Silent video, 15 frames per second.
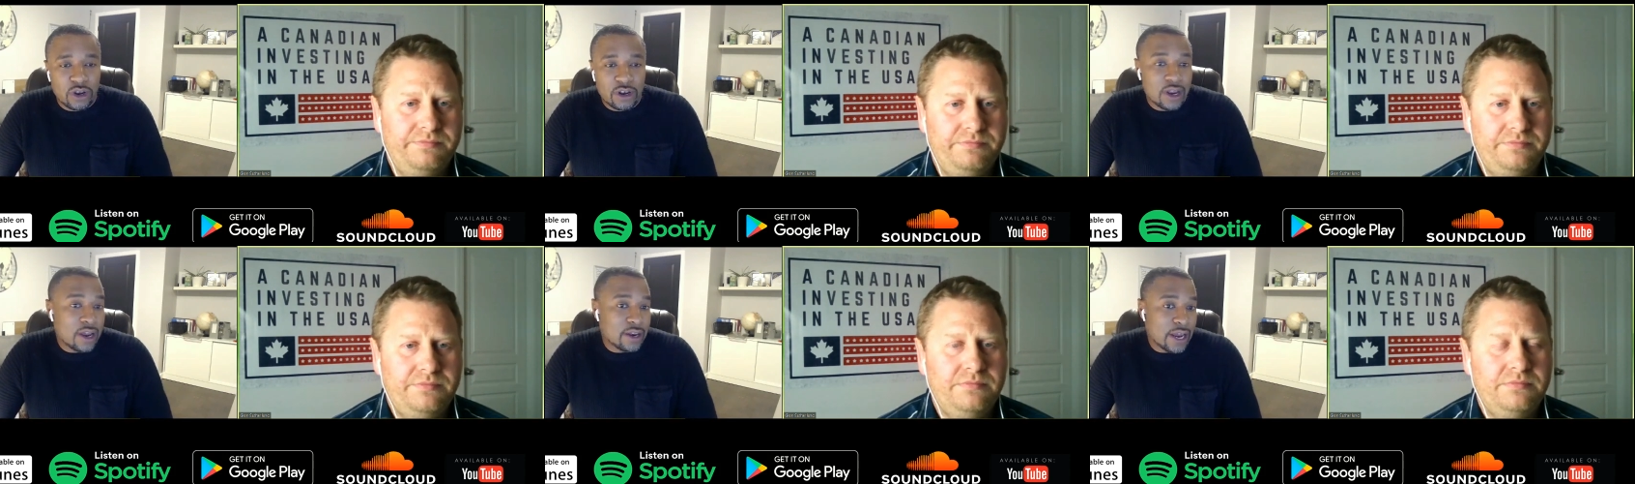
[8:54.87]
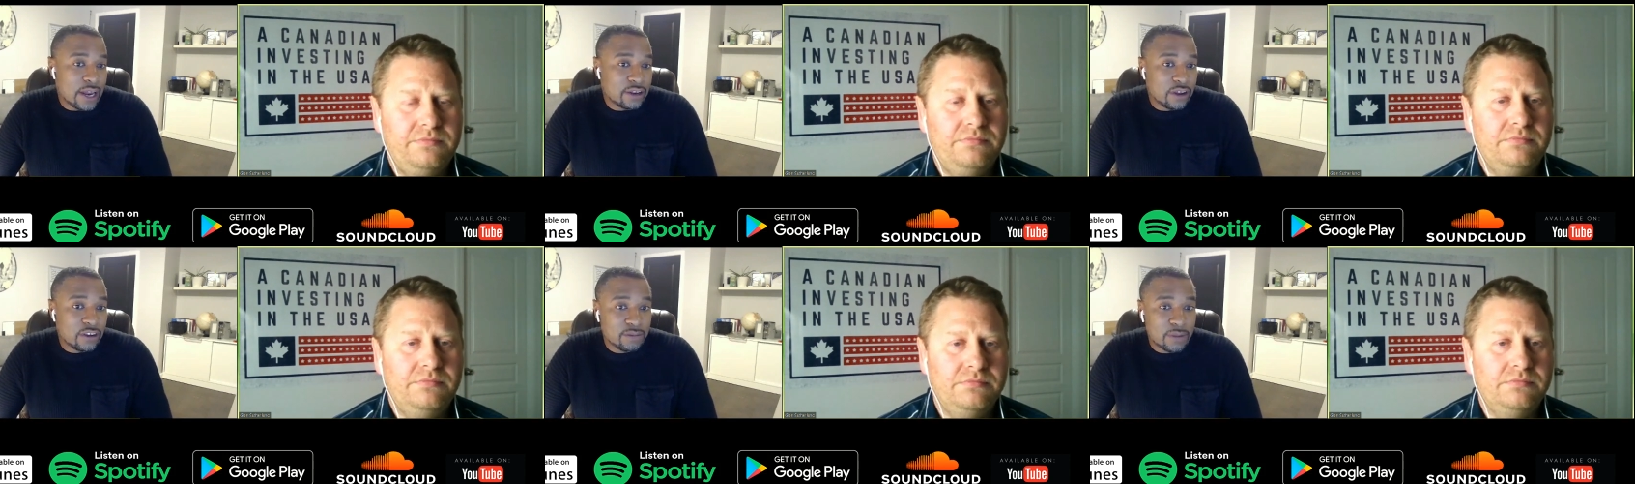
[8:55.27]
Speaker 1: And, and
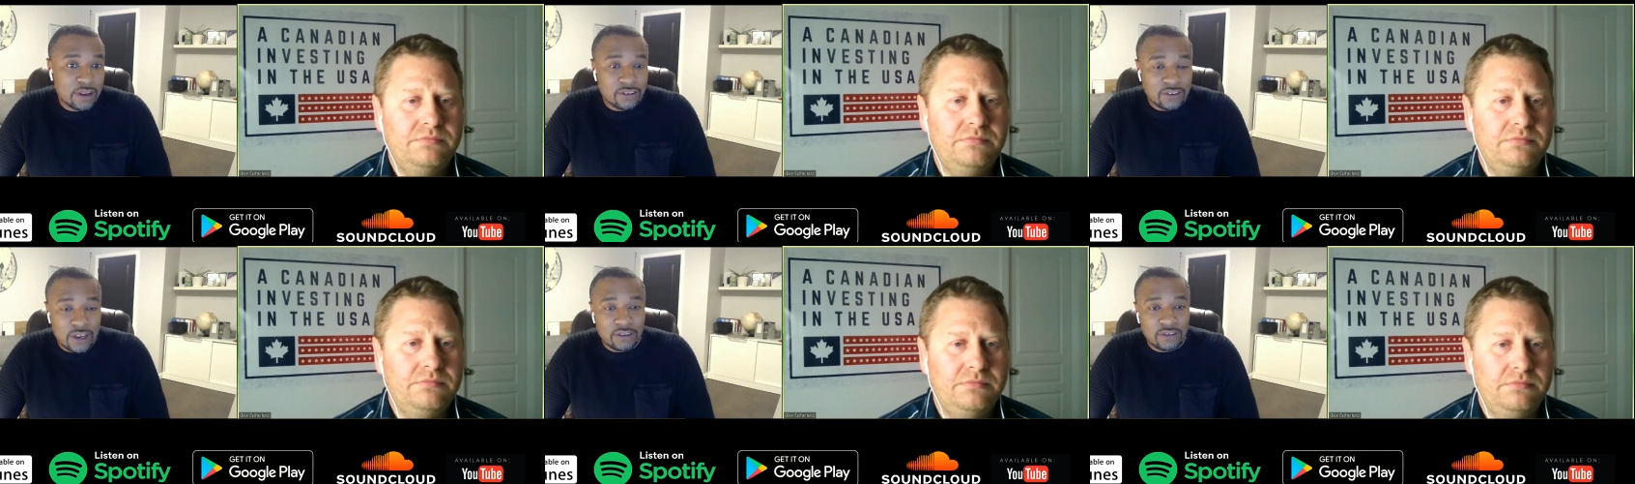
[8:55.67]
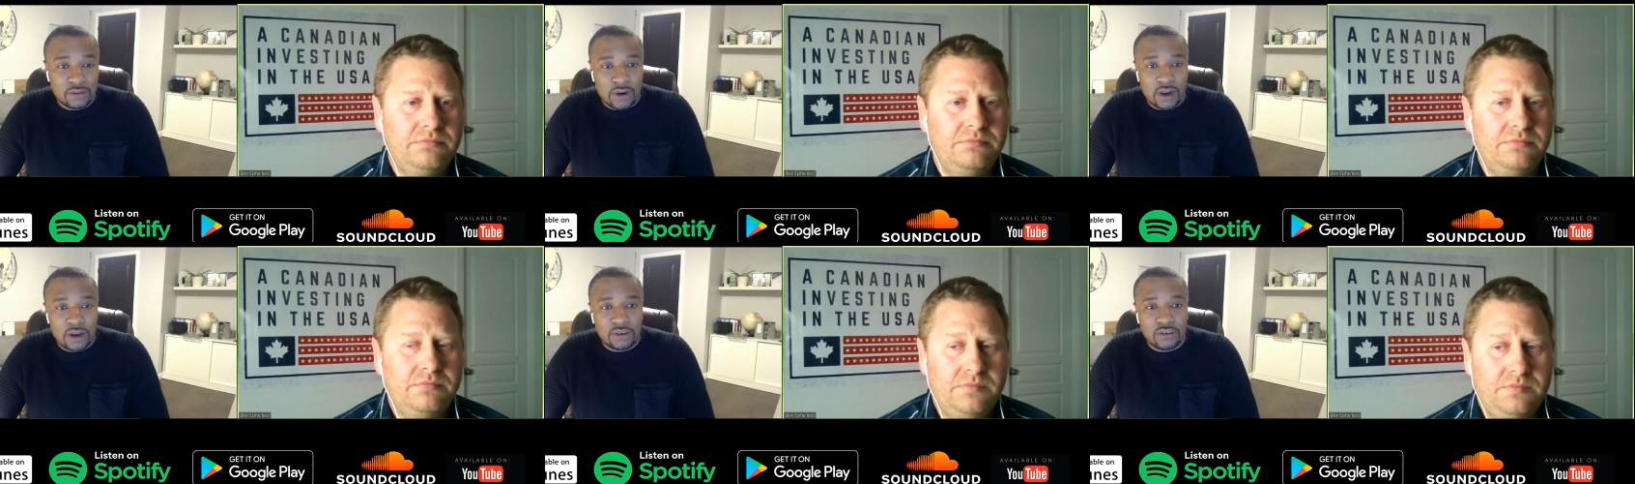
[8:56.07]
that does make
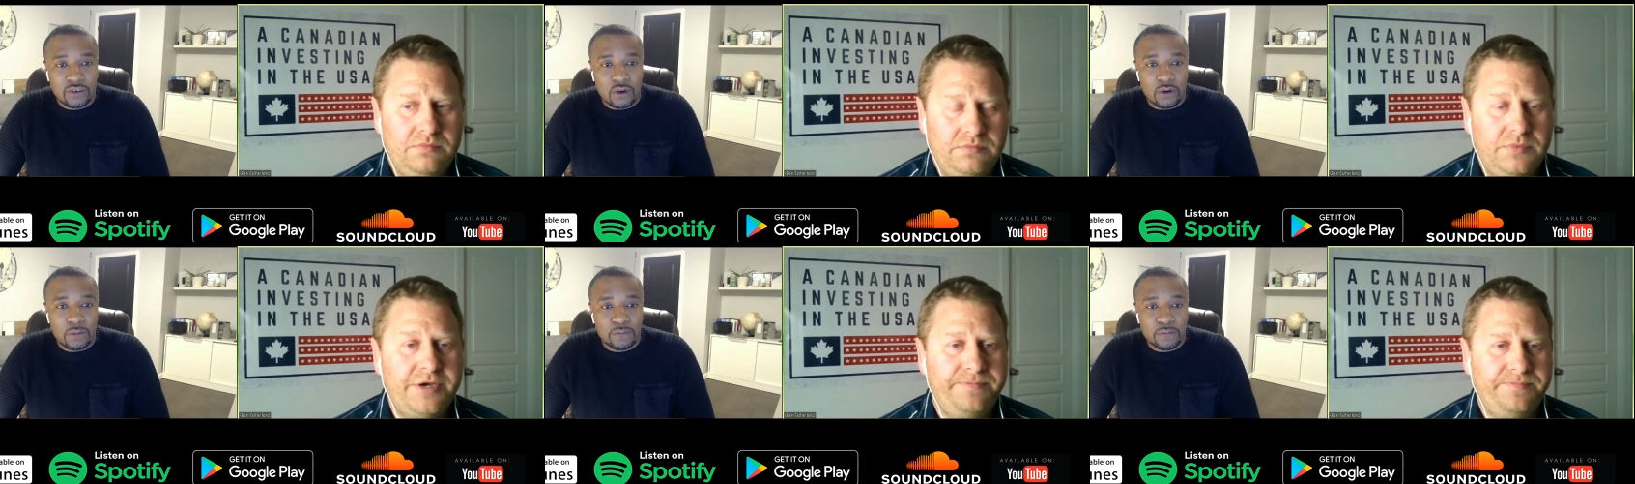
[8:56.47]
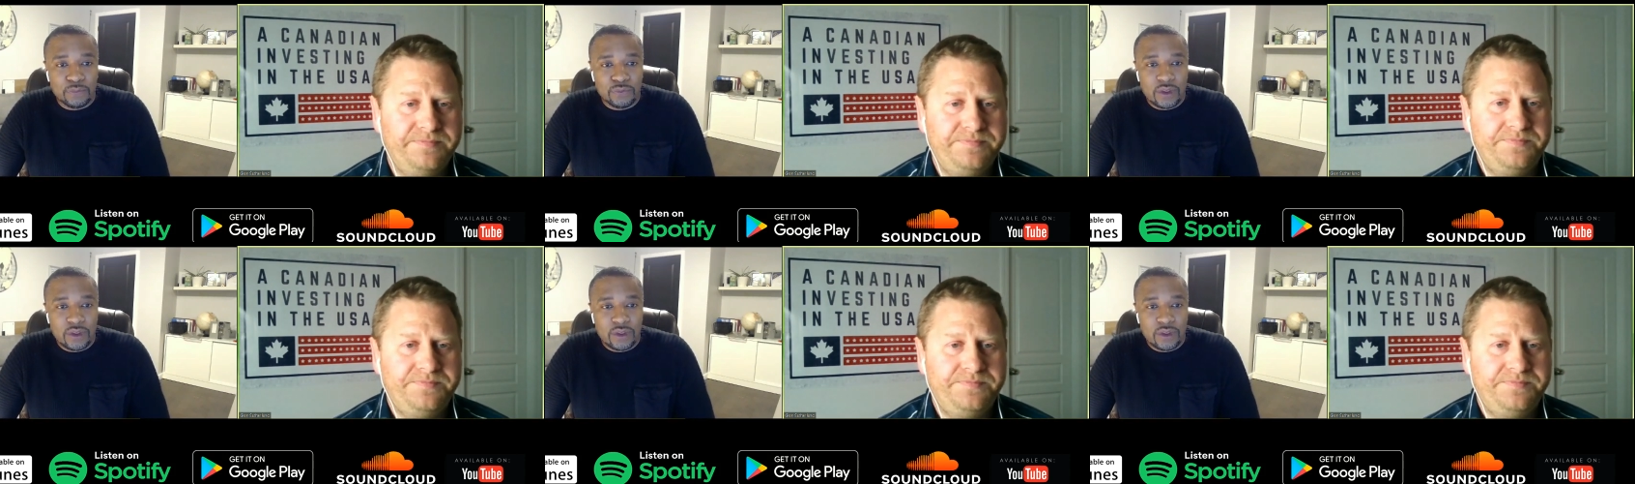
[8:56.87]
sense. Right. So yeah.